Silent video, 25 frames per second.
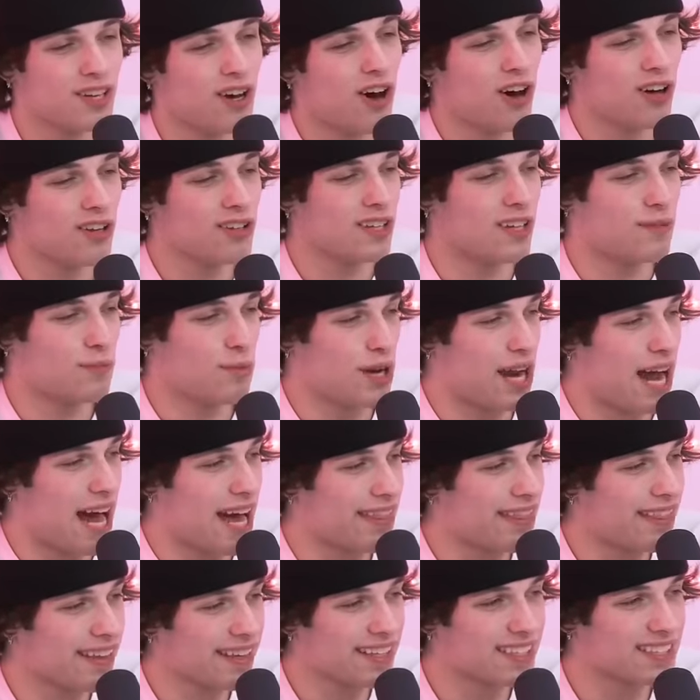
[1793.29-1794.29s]
all what I
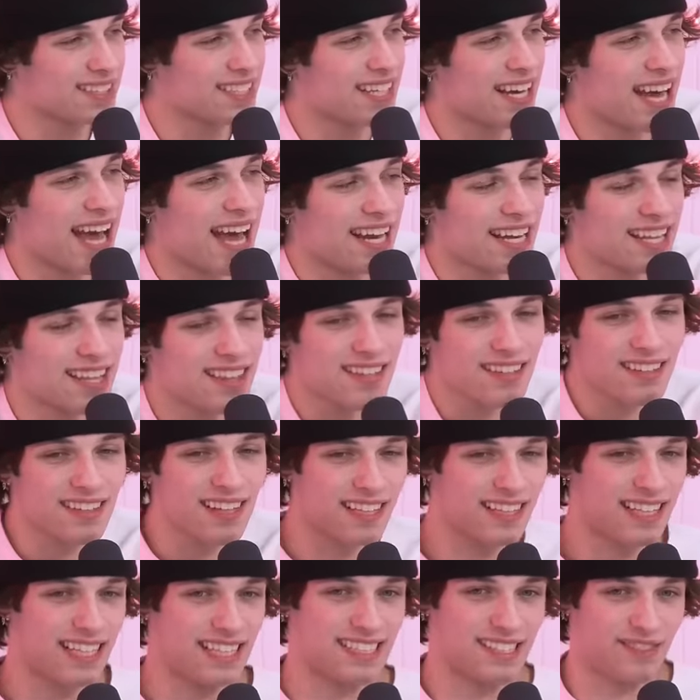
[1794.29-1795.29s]
think is like anything
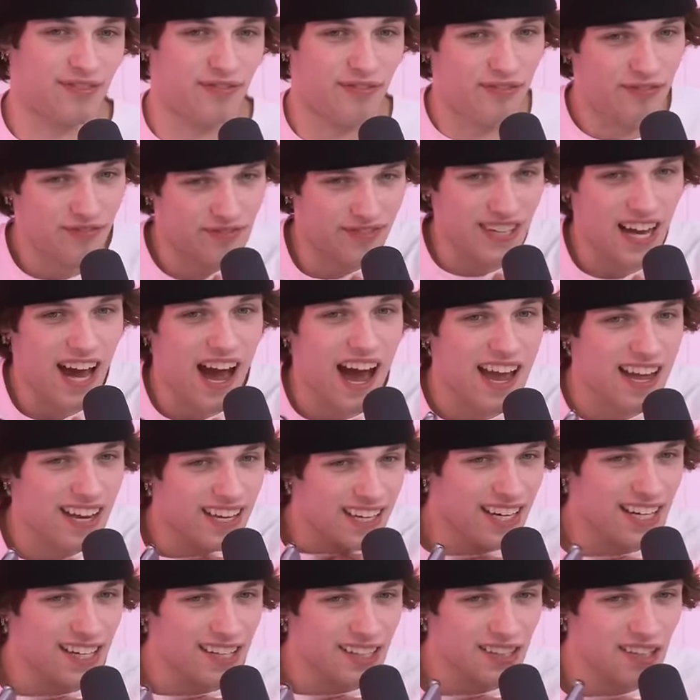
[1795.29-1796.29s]
like that's
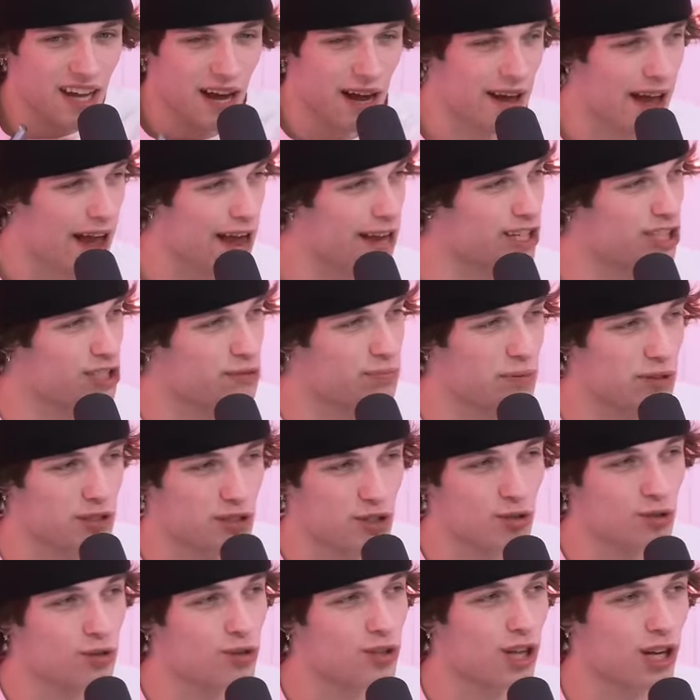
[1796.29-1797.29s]
tightening, I I would just be
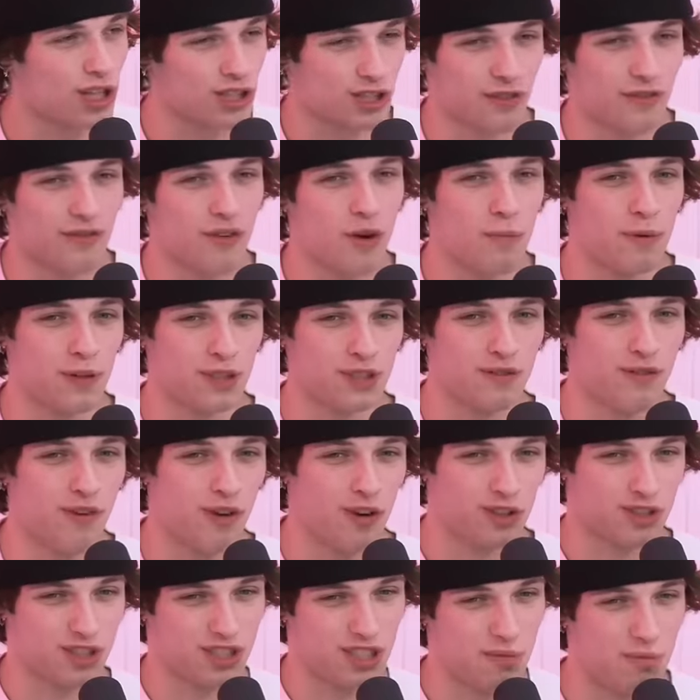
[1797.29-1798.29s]
too claustrophobic to
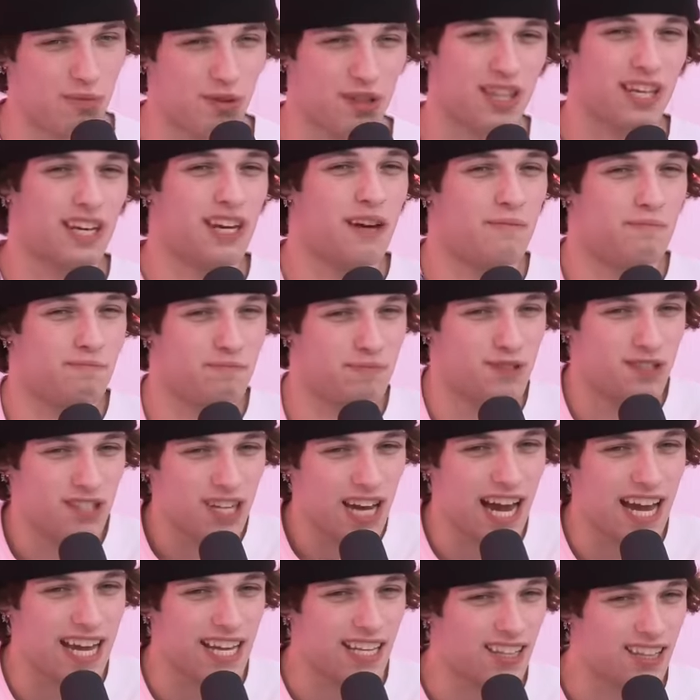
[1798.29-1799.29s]
fall asleep with like a
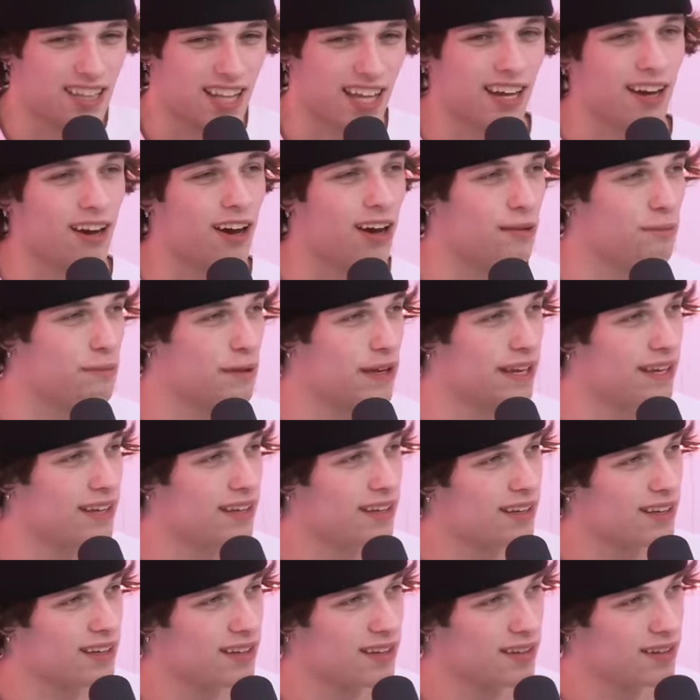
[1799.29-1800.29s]
tight thing on me.
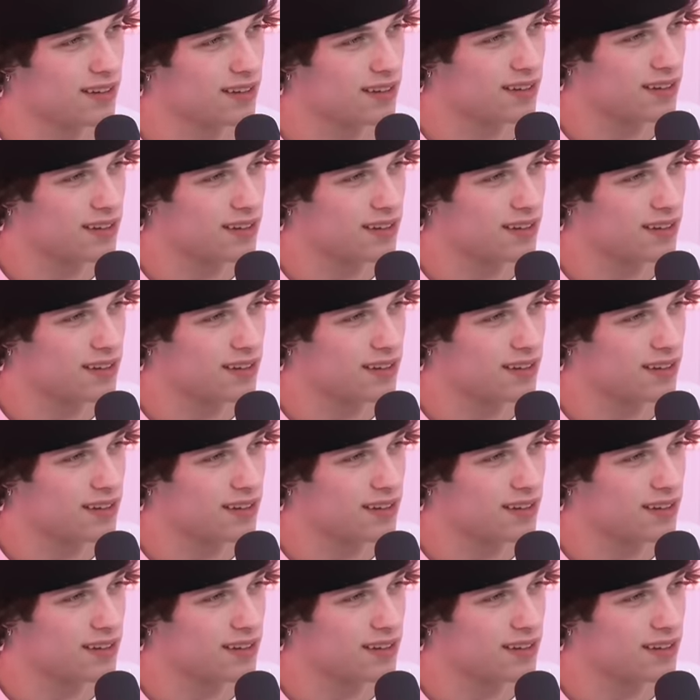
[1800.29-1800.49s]
I would hate